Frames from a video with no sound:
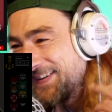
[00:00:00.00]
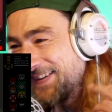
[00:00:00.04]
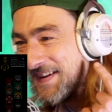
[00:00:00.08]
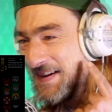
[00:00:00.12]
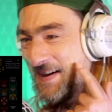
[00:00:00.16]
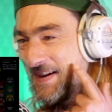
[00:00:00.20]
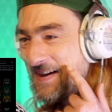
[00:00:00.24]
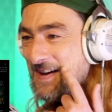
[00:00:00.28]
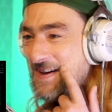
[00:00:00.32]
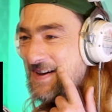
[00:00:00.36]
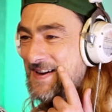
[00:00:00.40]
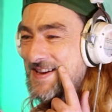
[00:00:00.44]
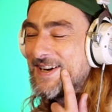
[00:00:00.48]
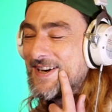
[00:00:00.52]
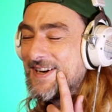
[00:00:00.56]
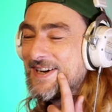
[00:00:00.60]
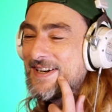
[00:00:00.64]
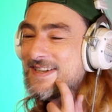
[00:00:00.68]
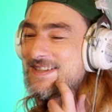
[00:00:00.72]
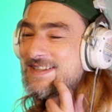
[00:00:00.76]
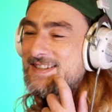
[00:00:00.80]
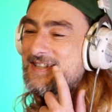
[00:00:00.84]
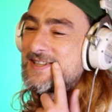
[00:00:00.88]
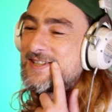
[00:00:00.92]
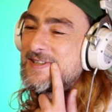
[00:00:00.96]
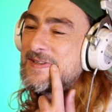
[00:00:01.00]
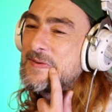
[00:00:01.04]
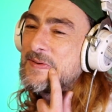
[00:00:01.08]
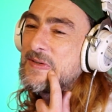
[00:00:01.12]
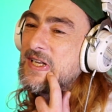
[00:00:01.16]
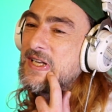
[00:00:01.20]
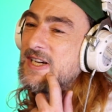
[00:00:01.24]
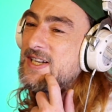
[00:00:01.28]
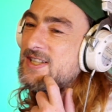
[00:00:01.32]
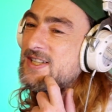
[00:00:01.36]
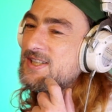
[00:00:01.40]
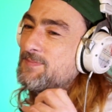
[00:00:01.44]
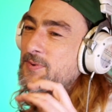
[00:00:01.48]

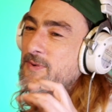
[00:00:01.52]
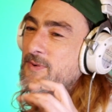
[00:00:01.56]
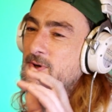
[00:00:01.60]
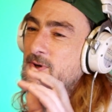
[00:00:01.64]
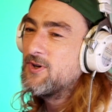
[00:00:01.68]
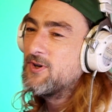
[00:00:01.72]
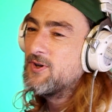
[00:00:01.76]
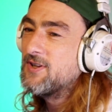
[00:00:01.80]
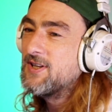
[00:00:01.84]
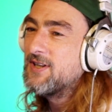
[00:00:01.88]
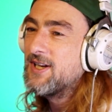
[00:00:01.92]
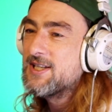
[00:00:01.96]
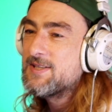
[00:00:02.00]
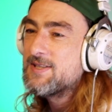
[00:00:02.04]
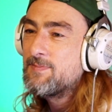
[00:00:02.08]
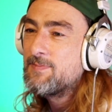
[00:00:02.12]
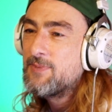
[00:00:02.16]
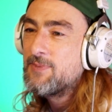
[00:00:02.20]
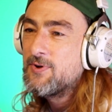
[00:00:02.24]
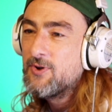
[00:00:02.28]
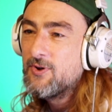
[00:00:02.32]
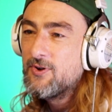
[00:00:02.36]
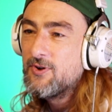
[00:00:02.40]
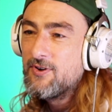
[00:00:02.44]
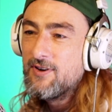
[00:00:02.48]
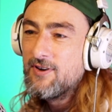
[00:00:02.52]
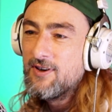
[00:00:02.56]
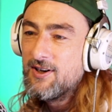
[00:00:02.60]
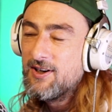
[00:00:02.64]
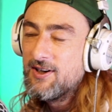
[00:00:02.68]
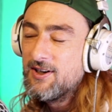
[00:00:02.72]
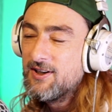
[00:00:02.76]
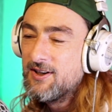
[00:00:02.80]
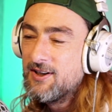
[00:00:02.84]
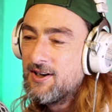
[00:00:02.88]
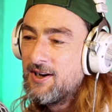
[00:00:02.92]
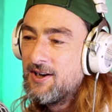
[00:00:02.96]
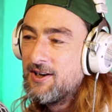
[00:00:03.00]
That's
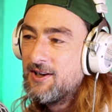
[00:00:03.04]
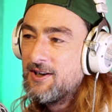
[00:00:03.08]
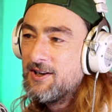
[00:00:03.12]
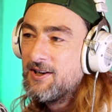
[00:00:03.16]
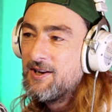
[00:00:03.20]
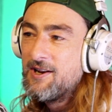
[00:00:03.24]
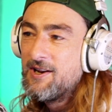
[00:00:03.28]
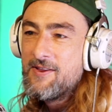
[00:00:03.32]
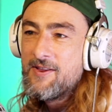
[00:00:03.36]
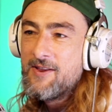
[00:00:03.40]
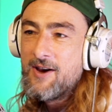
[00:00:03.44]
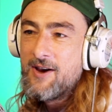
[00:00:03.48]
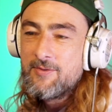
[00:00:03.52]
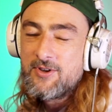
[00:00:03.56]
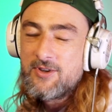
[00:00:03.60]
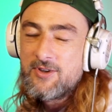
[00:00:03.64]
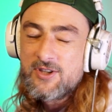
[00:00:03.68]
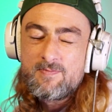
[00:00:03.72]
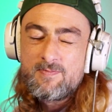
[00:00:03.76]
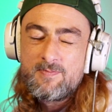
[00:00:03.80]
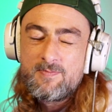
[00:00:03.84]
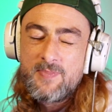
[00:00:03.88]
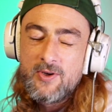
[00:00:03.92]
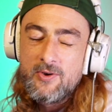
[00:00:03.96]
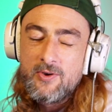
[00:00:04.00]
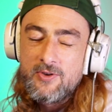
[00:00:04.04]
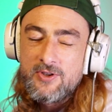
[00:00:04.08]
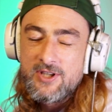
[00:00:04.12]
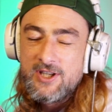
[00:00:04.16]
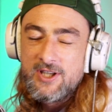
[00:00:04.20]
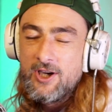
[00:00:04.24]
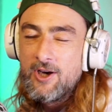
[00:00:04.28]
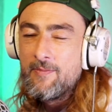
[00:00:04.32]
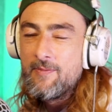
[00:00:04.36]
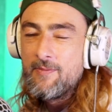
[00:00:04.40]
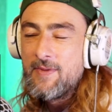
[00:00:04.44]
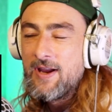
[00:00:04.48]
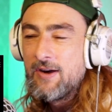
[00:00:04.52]
pure... I'm just
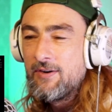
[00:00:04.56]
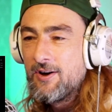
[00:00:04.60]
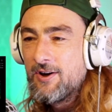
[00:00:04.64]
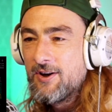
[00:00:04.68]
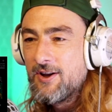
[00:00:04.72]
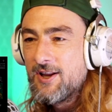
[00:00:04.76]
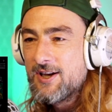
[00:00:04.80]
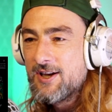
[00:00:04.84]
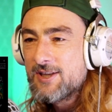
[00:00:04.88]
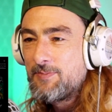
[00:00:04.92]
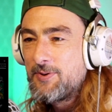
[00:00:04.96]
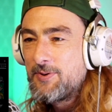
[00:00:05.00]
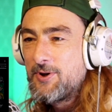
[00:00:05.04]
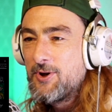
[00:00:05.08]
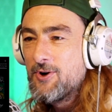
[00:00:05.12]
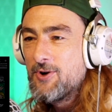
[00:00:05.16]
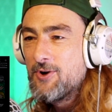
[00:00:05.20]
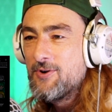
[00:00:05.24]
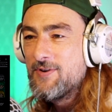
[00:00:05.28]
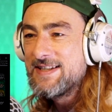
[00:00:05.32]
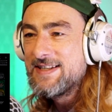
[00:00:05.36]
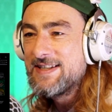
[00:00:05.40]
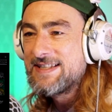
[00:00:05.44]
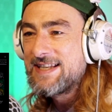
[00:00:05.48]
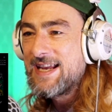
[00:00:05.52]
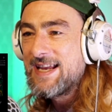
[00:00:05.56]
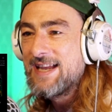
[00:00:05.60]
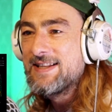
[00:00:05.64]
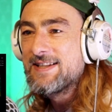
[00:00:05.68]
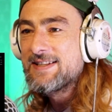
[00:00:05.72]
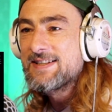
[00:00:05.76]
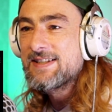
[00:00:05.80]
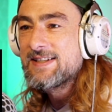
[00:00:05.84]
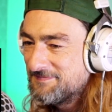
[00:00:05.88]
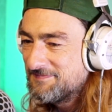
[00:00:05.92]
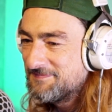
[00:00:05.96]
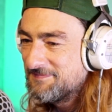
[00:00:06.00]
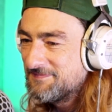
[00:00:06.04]
building it up now, aren't I? That's pure
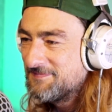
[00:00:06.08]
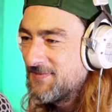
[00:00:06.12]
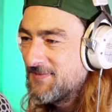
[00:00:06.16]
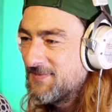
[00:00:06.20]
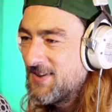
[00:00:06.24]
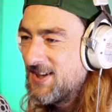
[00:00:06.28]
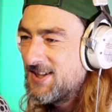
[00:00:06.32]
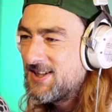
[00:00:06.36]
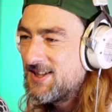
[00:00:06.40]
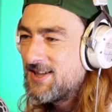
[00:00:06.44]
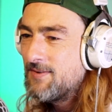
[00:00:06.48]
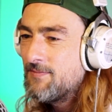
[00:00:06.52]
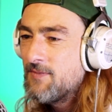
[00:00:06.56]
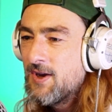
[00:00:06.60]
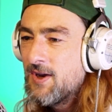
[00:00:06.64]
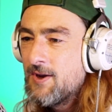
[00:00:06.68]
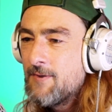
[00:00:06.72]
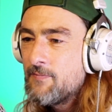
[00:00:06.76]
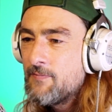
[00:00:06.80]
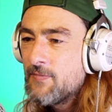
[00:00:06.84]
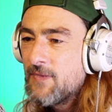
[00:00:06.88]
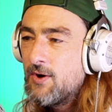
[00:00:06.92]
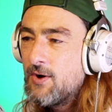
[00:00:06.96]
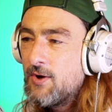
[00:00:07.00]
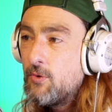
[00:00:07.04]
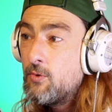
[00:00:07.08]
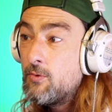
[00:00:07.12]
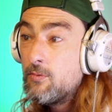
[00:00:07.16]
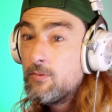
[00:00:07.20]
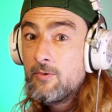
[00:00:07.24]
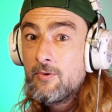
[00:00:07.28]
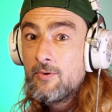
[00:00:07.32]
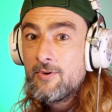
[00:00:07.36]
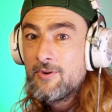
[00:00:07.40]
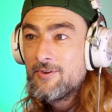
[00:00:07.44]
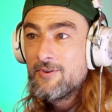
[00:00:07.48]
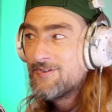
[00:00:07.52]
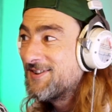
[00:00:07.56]
intense. Is it...
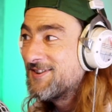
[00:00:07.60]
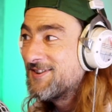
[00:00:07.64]
Oh.